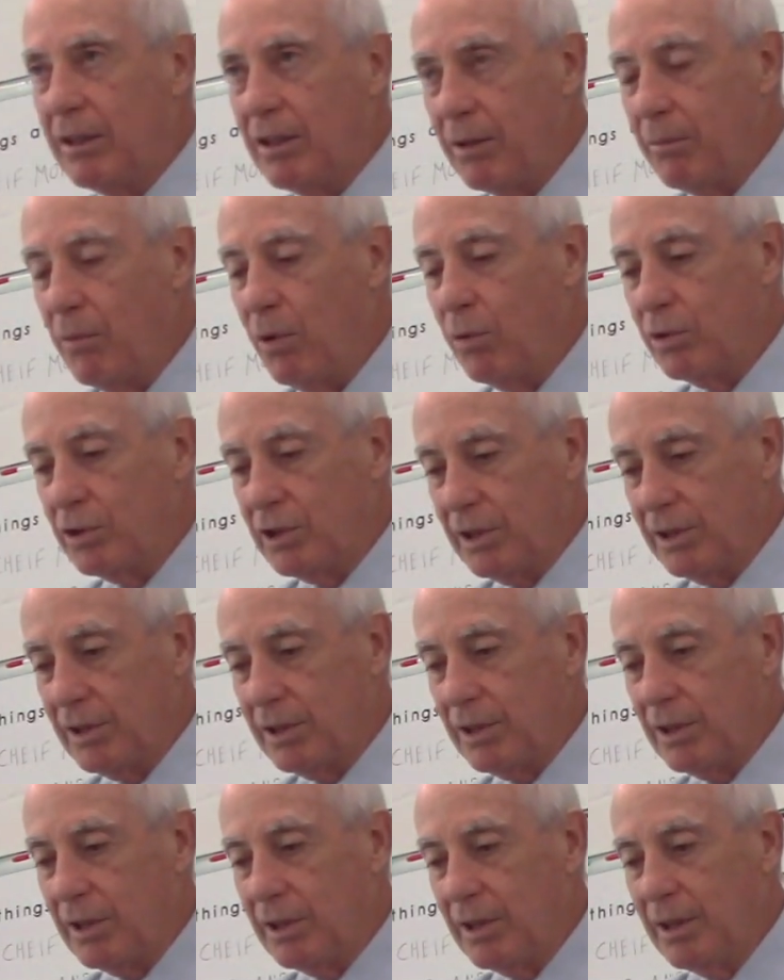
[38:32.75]
to
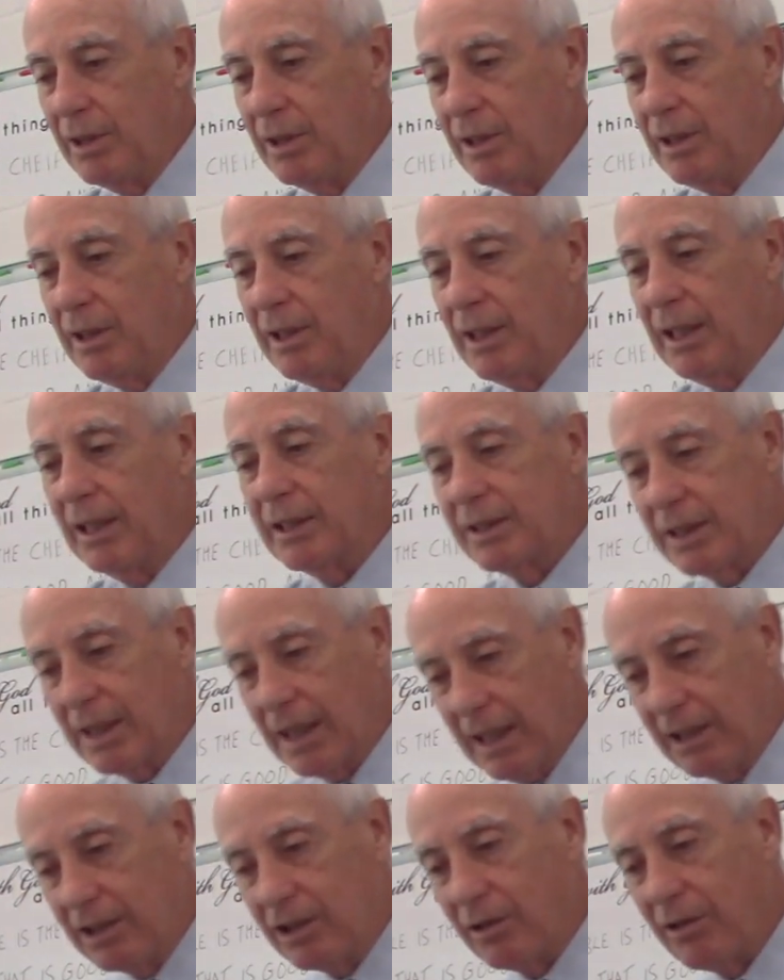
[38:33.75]
Moses. It's the
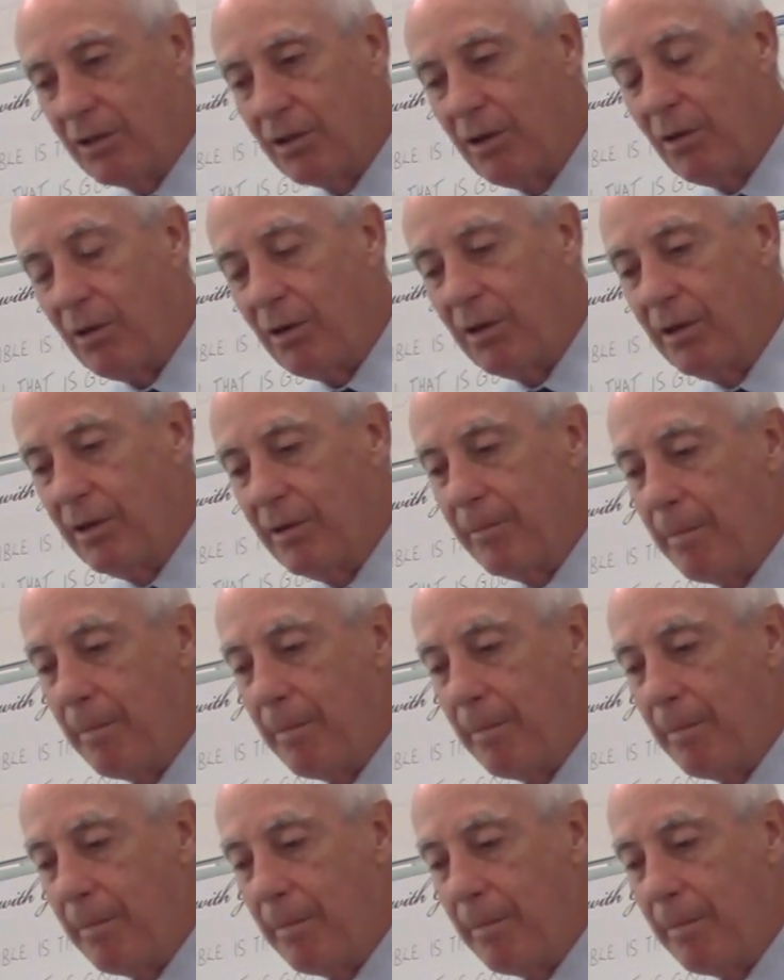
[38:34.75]
angel of the Lord.